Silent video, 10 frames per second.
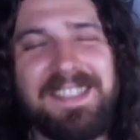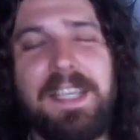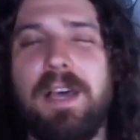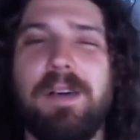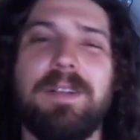
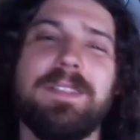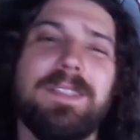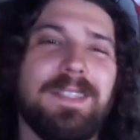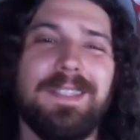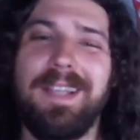Yo,
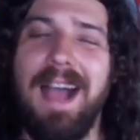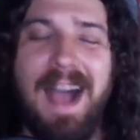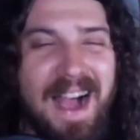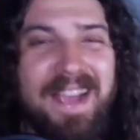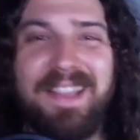
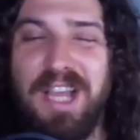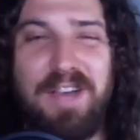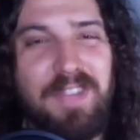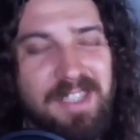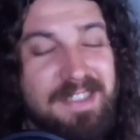I
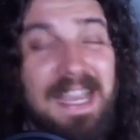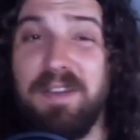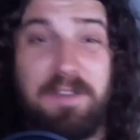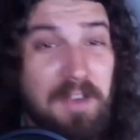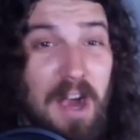love the
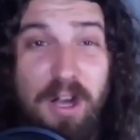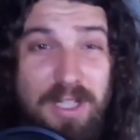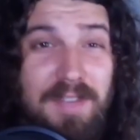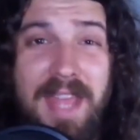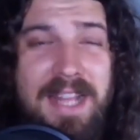sound of
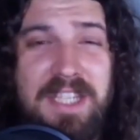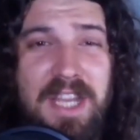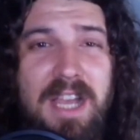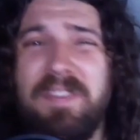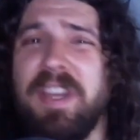all of that stuff,